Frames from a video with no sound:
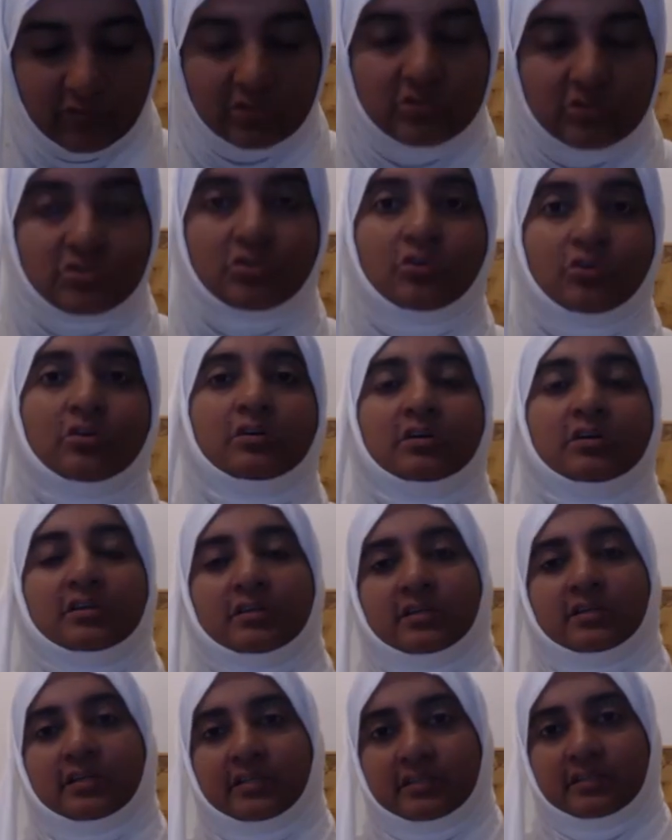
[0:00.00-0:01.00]
And so,
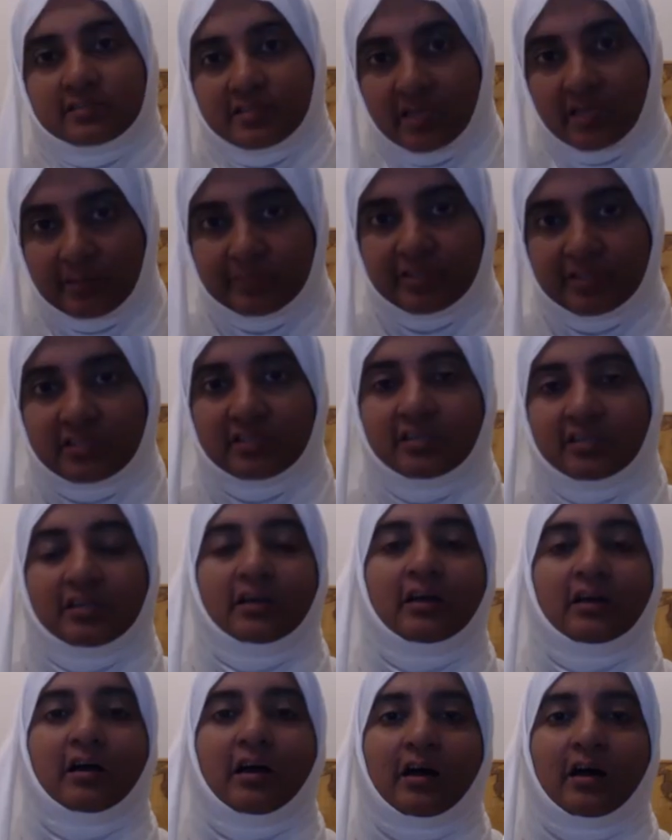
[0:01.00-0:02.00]
in
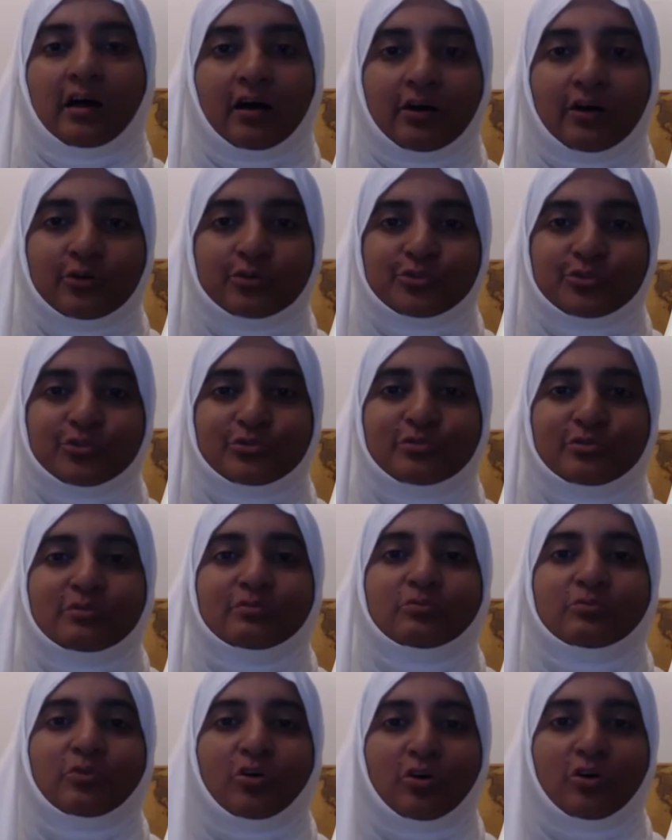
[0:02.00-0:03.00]
summary, how
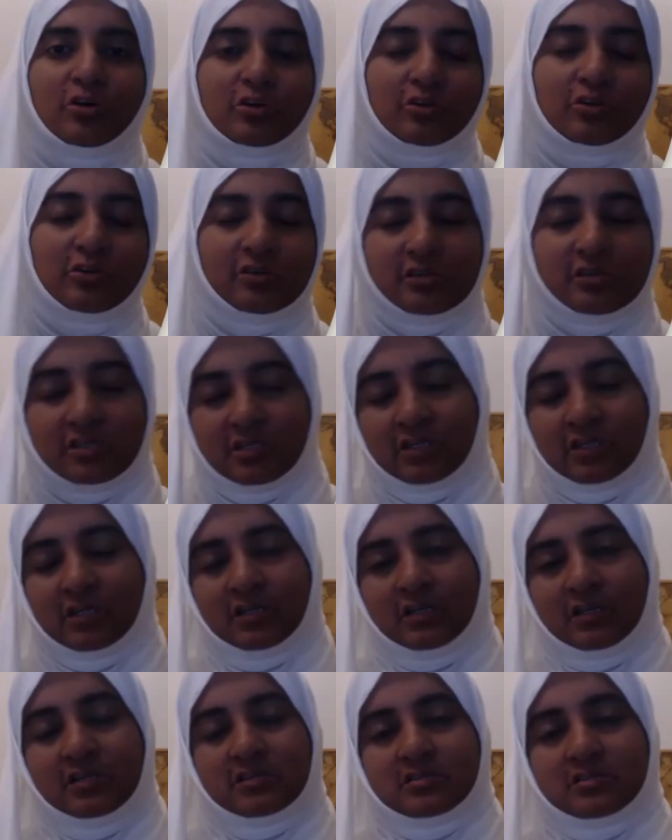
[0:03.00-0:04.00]
to walk on
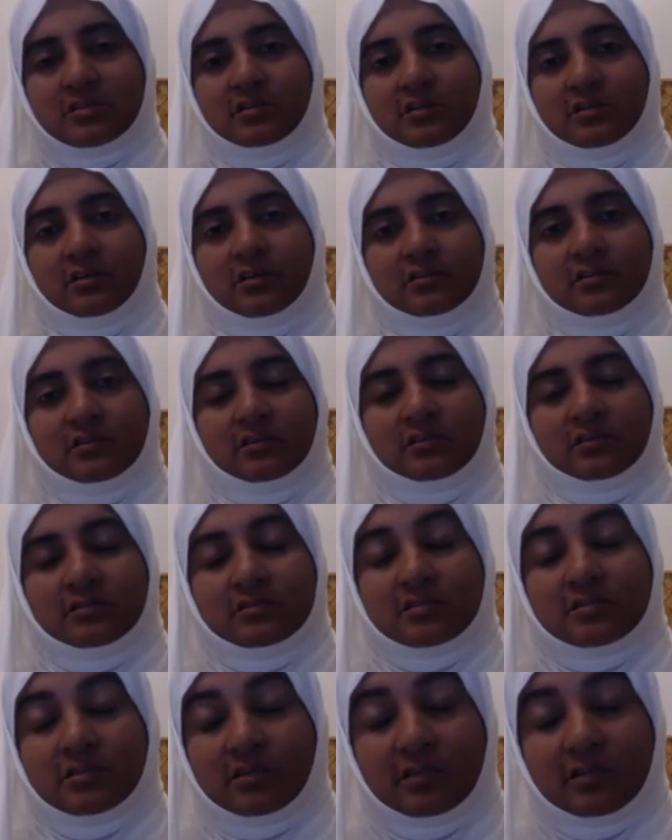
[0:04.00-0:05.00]
Sirat,
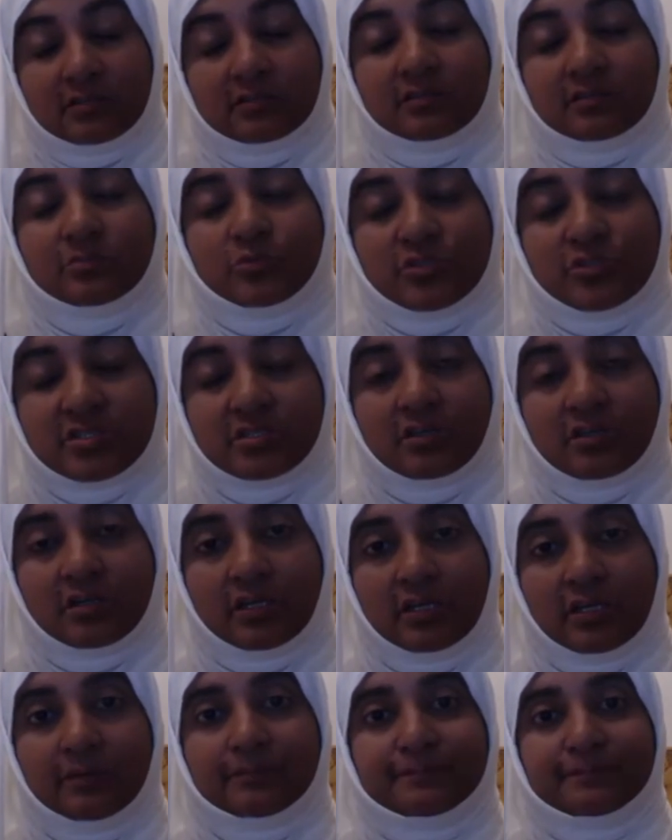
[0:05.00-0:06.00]
sirat
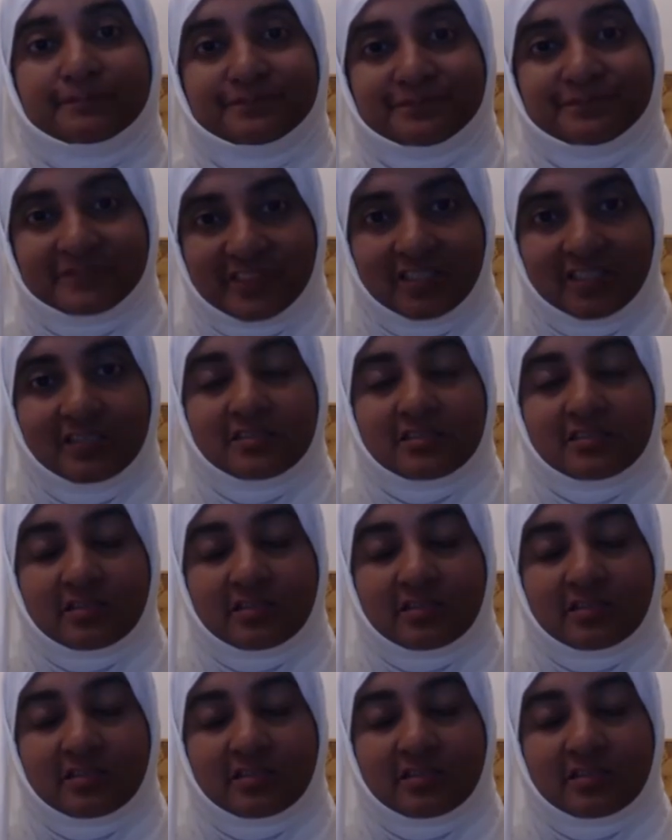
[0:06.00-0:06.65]
al-Mustaqim, right?